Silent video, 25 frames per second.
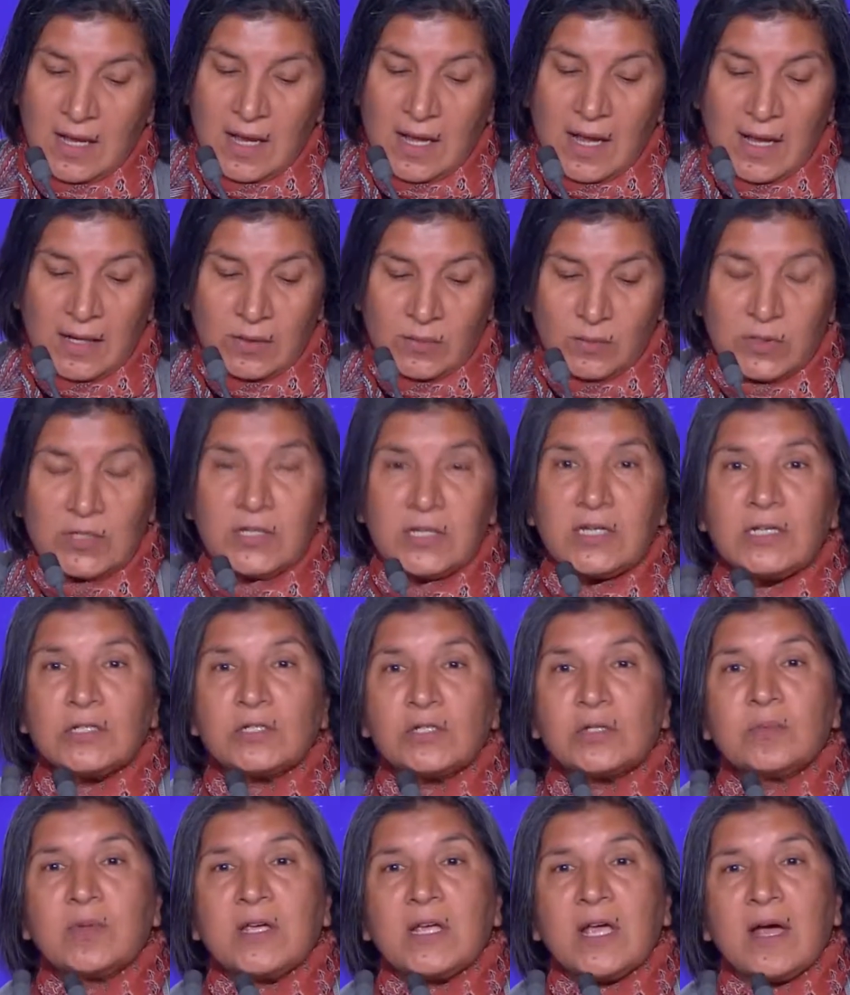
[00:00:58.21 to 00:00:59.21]
and we need
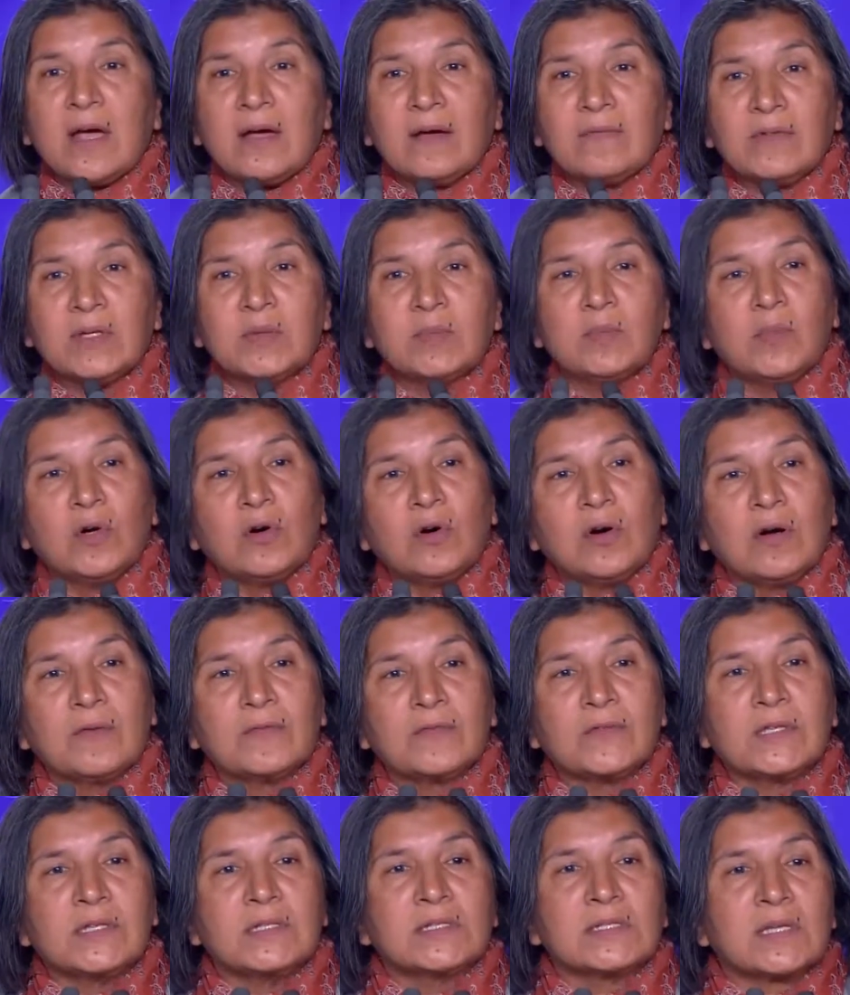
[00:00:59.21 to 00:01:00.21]
to be having more
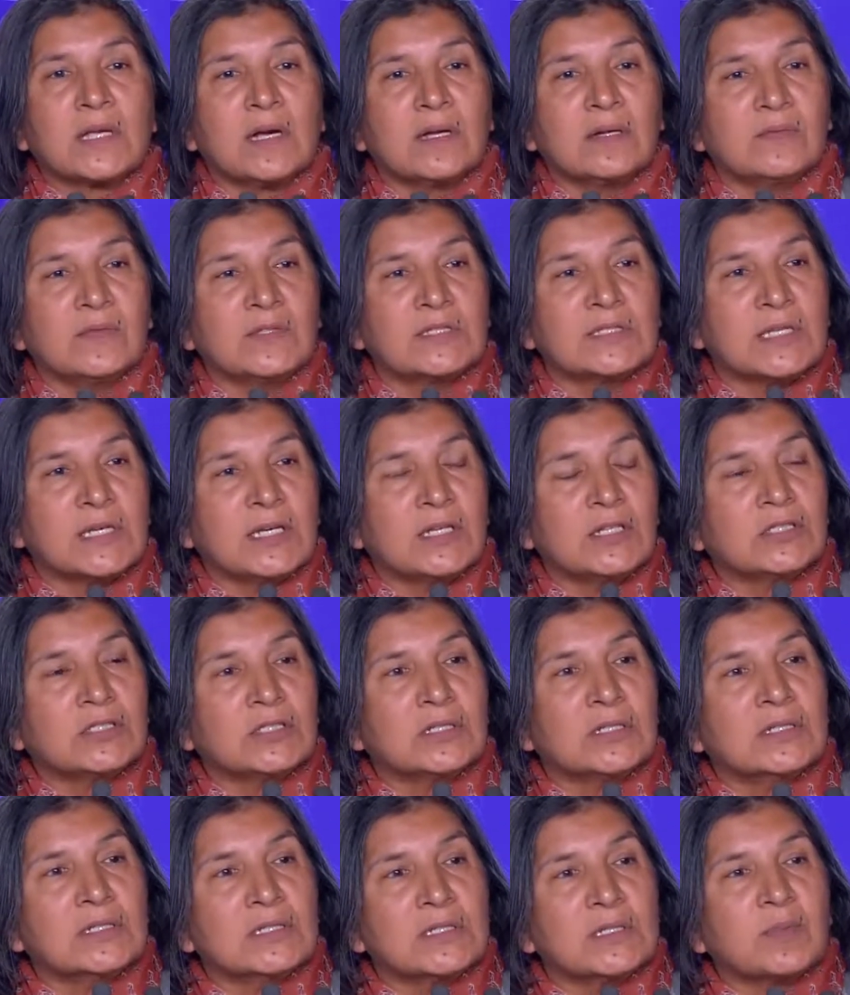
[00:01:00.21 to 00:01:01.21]
of these
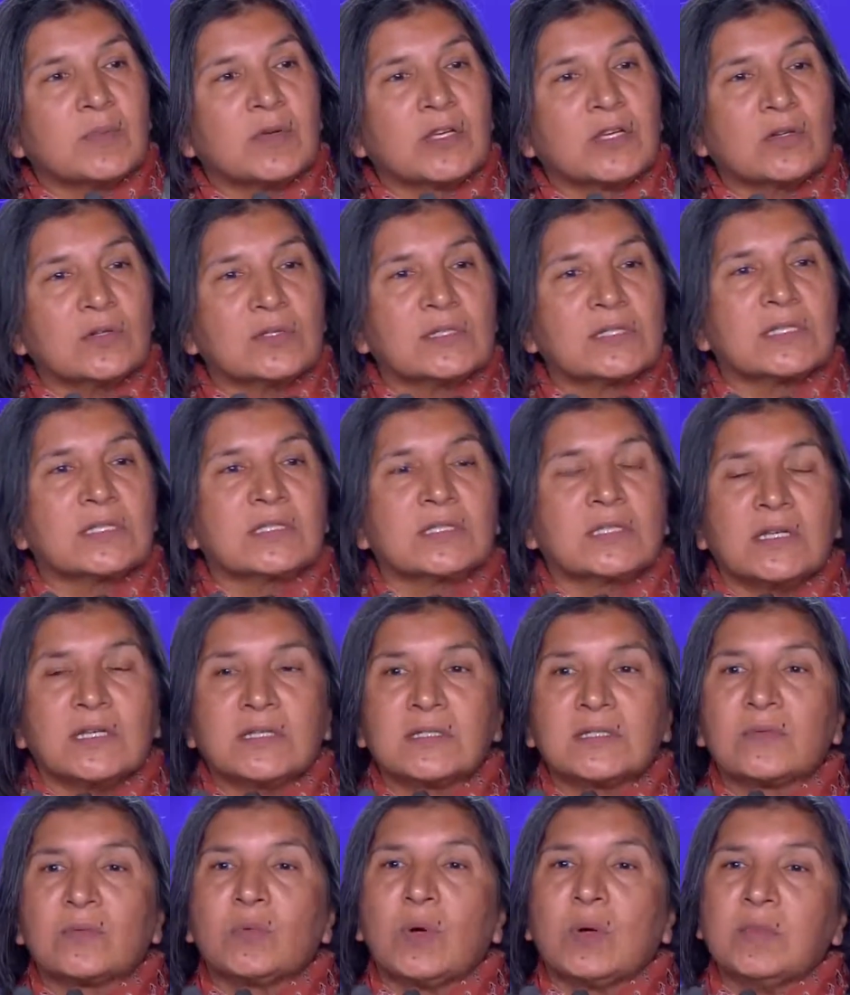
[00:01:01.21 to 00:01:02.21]
conversations because it
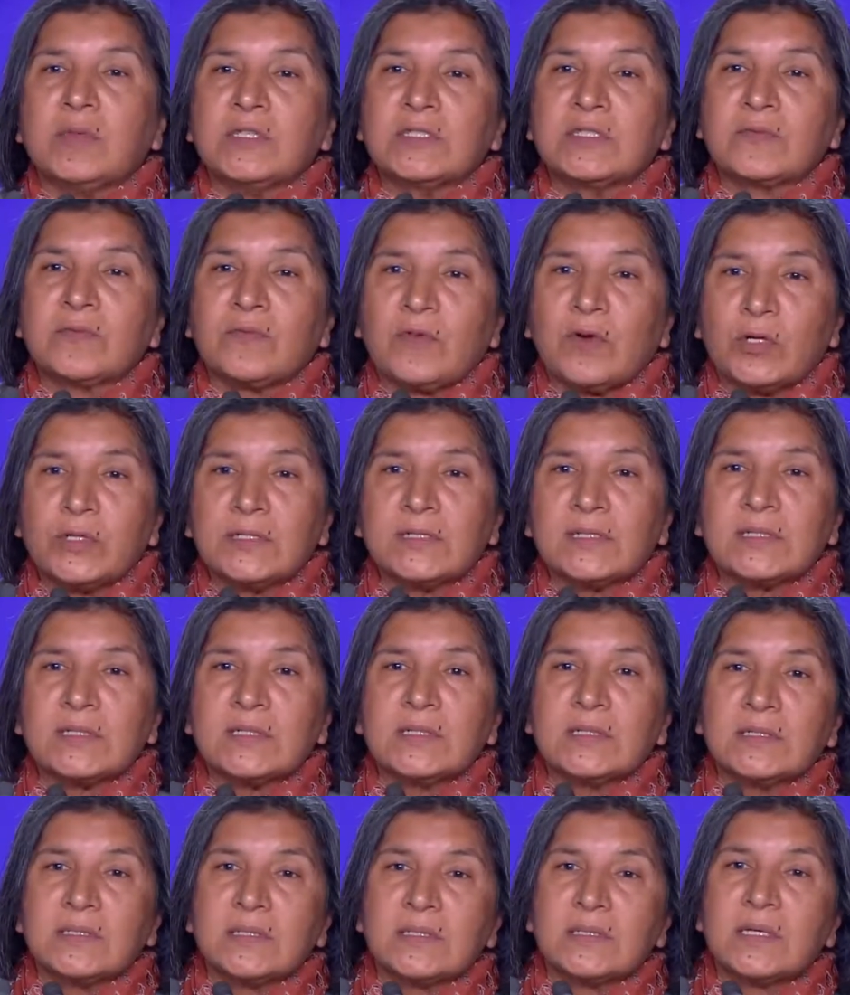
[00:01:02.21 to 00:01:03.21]
is women's
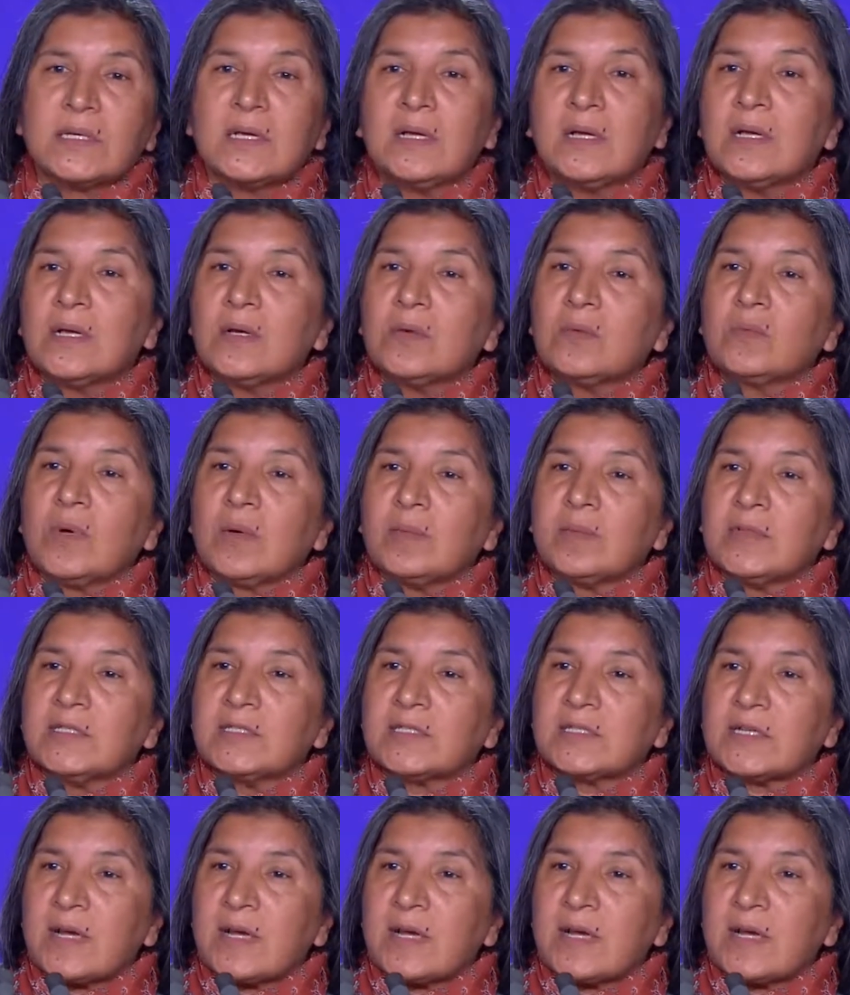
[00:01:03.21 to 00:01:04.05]
voices, women's